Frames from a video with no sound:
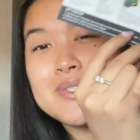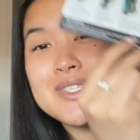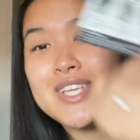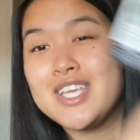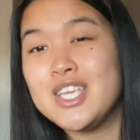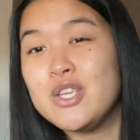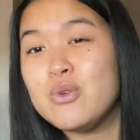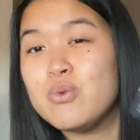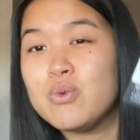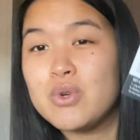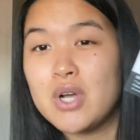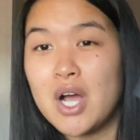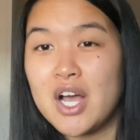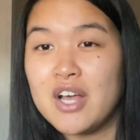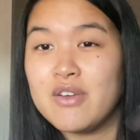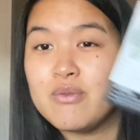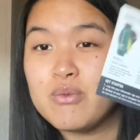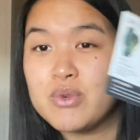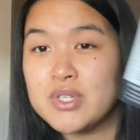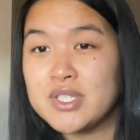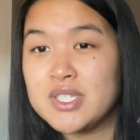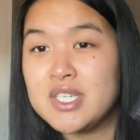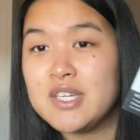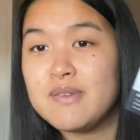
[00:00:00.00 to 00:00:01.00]
say you
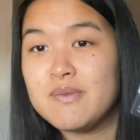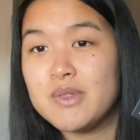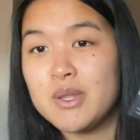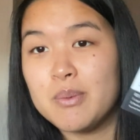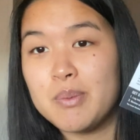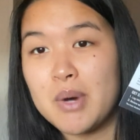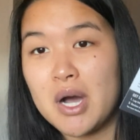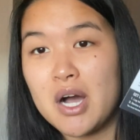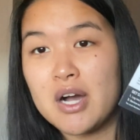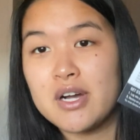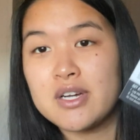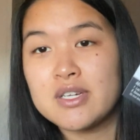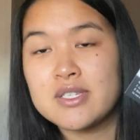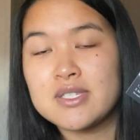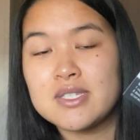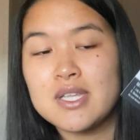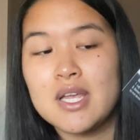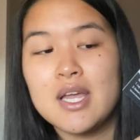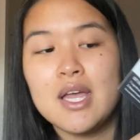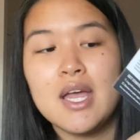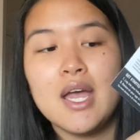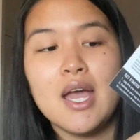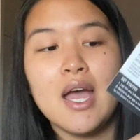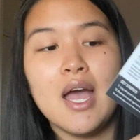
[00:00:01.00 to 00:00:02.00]
received the box,
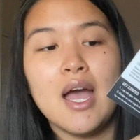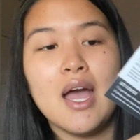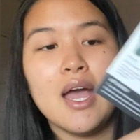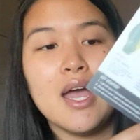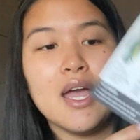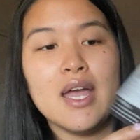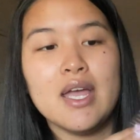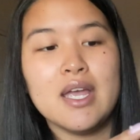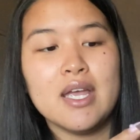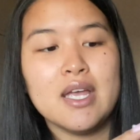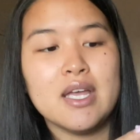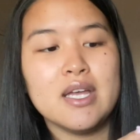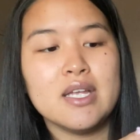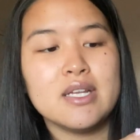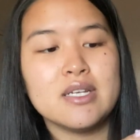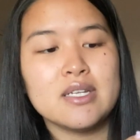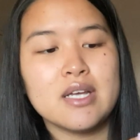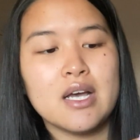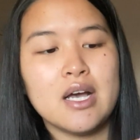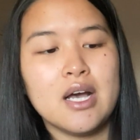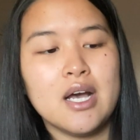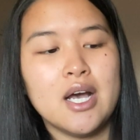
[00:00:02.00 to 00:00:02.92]
and